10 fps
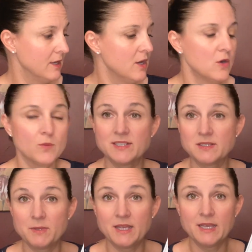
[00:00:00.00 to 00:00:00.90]

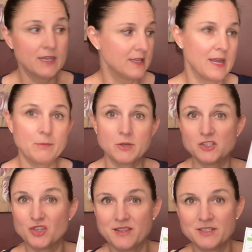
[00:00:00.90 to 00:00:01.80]
recipe, and I'm gonna
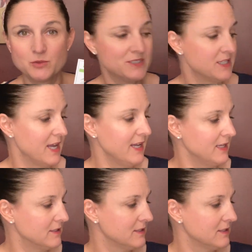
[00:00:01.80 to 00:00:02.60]
try this one tonight.